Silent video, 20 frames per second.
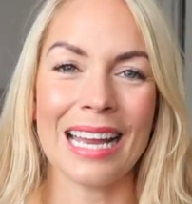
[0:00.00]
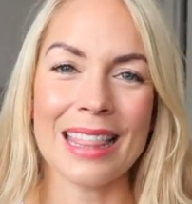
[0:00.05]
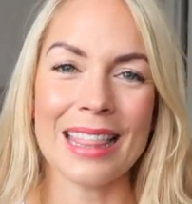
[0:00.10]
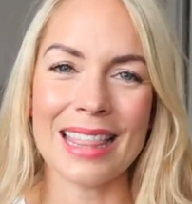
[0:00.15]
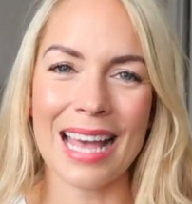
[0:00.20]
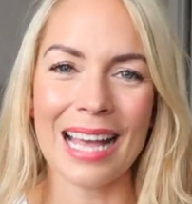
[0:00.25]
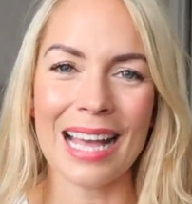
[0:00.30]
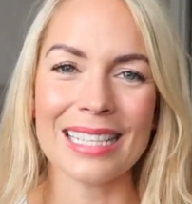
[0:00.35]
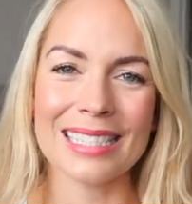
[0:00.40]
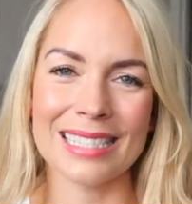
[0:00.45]
In
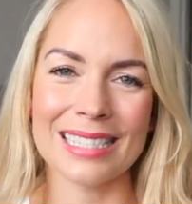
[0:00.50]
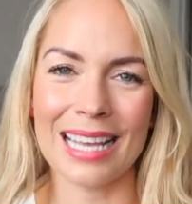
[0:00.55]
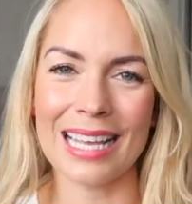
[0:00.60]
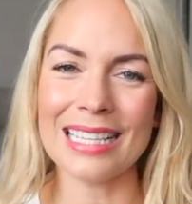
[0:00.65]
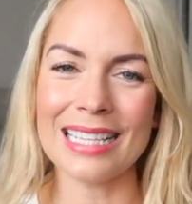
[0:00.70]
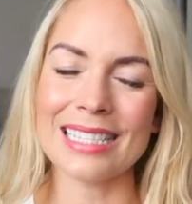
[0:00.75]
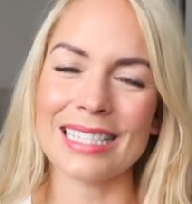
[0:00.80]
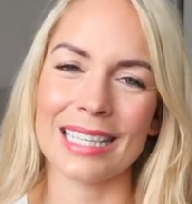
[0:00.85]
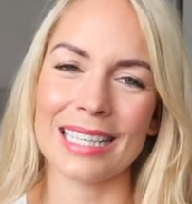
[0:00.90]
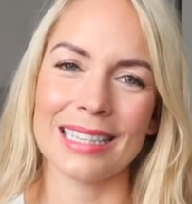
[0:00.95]
that
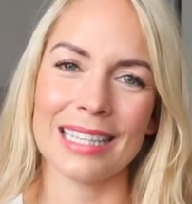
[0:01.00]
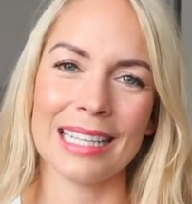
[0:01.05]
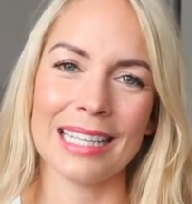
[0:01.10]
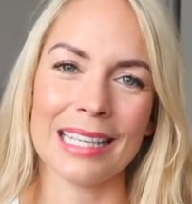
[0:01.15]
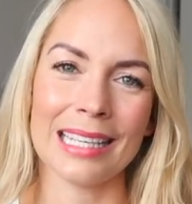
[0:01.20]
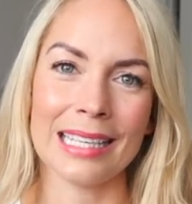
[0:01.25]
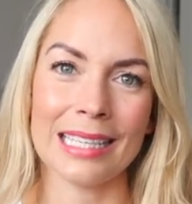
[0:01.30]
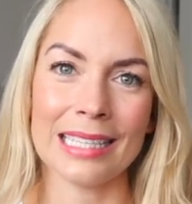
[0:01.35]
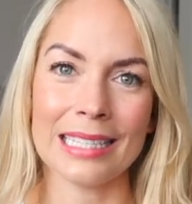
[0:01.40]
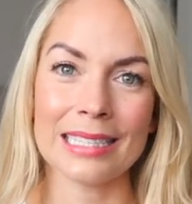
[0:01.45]
sense, I
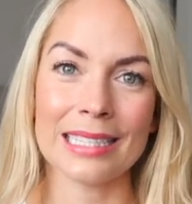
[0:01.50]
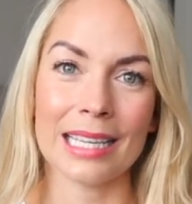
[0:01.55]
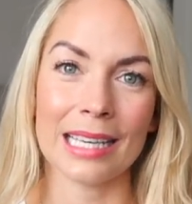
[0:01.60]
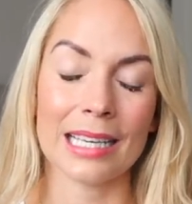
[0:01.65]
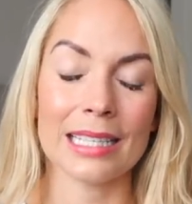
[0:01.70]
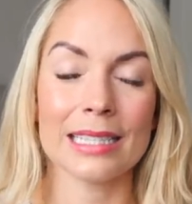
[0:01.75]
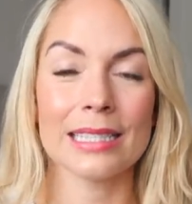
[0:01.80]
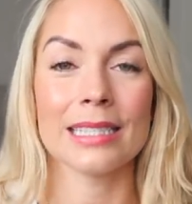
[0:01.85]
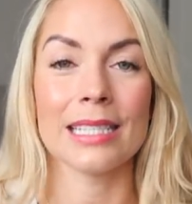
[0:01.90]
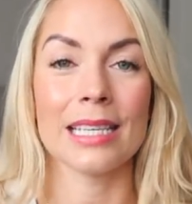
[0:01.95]
think he is
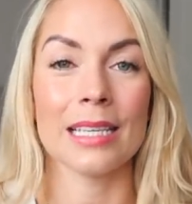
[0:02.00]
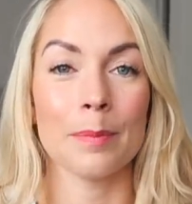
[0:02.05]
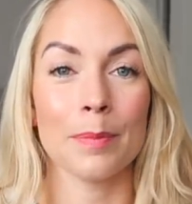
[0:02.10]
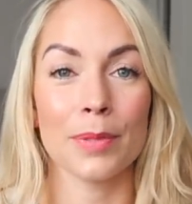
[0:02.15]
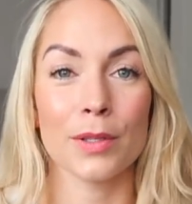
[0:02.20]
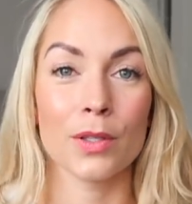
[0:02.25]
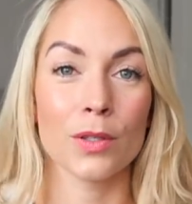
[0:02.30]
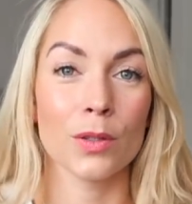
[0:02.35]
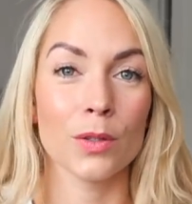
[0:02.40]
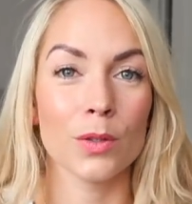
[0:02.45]
like a
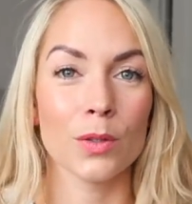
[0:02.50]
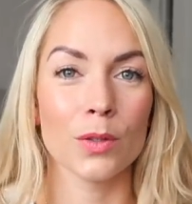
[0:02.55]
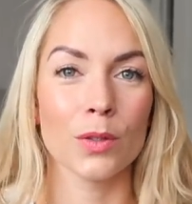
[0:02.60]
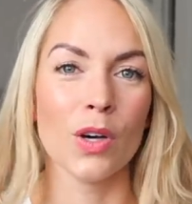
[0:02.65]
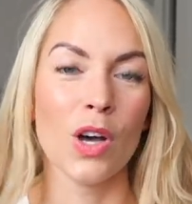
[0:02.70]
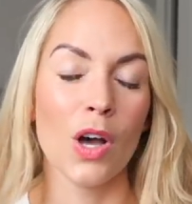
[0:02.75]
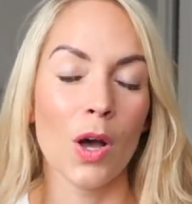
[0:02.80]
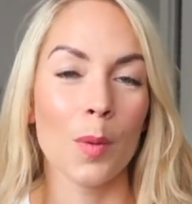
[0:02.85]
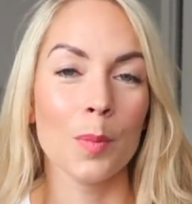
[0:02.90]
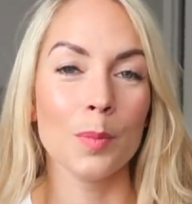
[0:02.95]

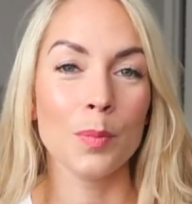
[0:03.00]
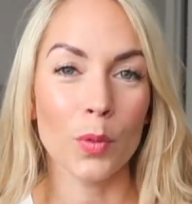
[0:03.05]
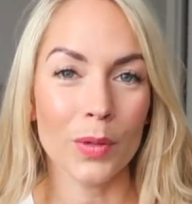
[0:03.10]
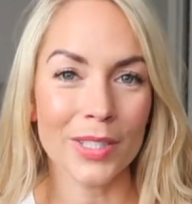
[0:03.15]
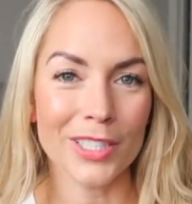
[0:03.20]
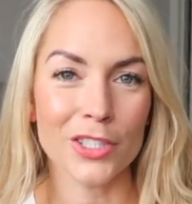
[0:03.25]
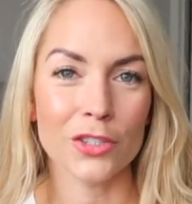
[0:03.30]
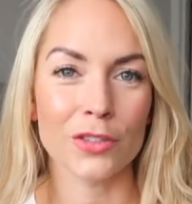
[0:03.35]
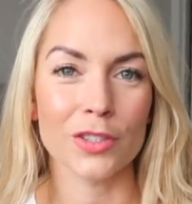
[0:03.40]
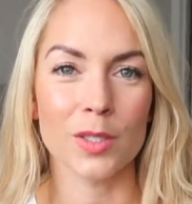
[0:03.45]
typical
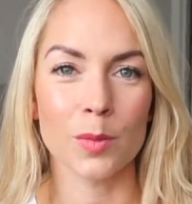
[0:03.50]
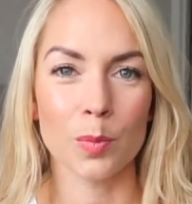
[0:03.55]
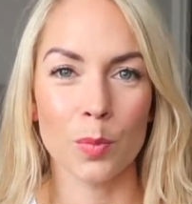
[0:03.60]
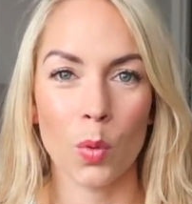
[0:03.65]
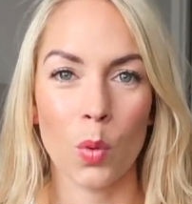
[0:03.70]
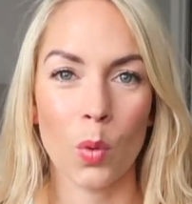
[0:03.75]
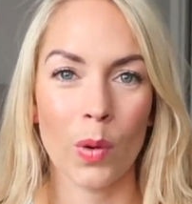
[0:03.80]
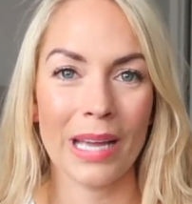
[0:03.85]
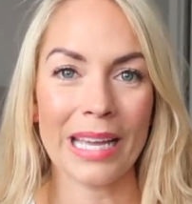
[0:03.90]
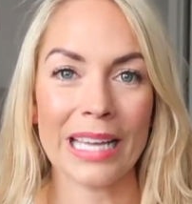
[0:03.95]
boisterous
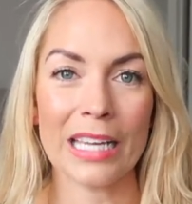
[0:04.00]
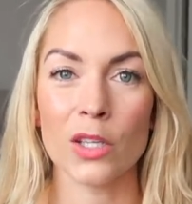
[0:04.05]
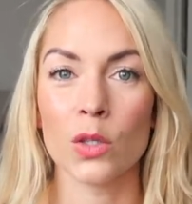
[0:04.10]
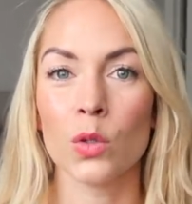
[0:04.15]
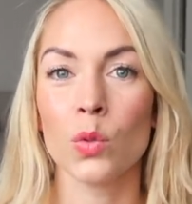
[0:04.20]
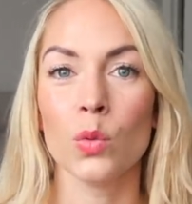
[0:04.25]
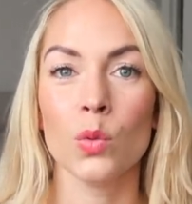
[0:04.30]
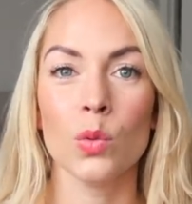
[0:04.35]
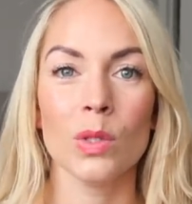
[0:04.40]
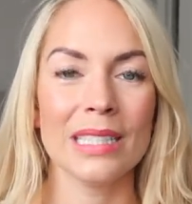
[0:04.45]
boy
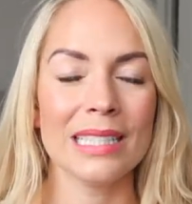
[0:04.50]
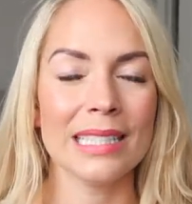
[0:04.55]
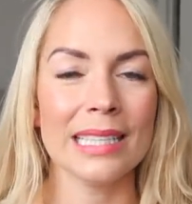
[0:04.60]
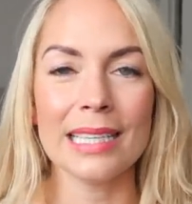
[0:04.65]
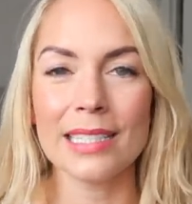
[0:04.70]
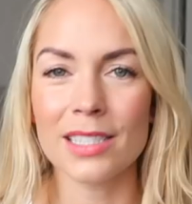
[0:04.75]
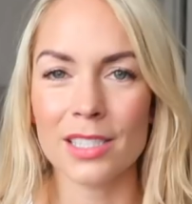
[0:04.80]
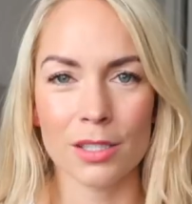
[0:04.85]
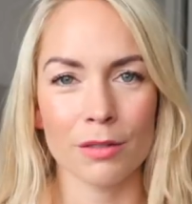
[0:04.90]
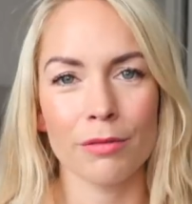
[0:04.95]
who
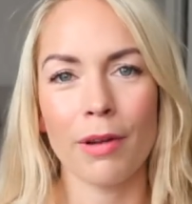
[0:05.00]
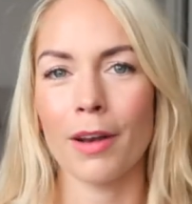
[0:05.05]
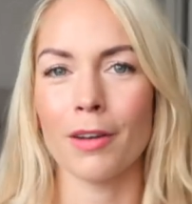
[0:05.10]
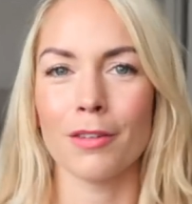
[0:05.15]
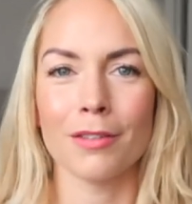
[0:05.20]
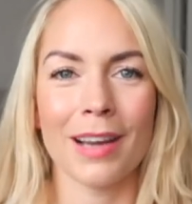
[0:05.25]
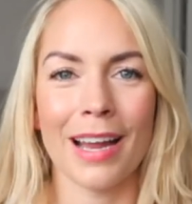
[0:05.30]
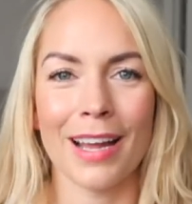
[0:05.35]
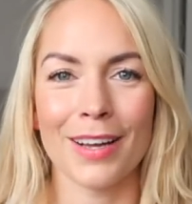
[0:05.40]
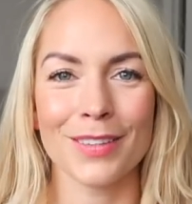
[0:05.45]
needs to run
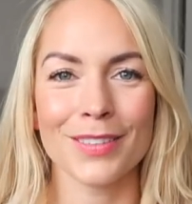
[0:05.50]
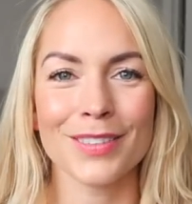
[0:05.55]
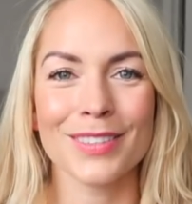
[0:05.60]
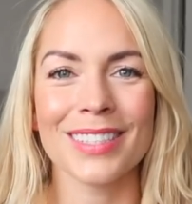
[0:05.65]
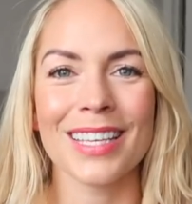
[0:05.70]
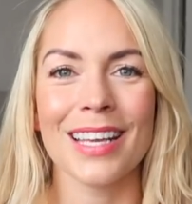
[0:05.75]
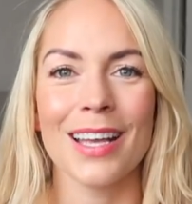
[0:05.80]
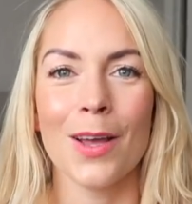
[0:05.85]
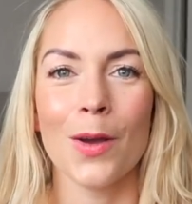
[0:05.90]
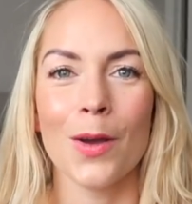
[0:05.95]

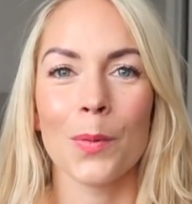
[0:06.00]
around.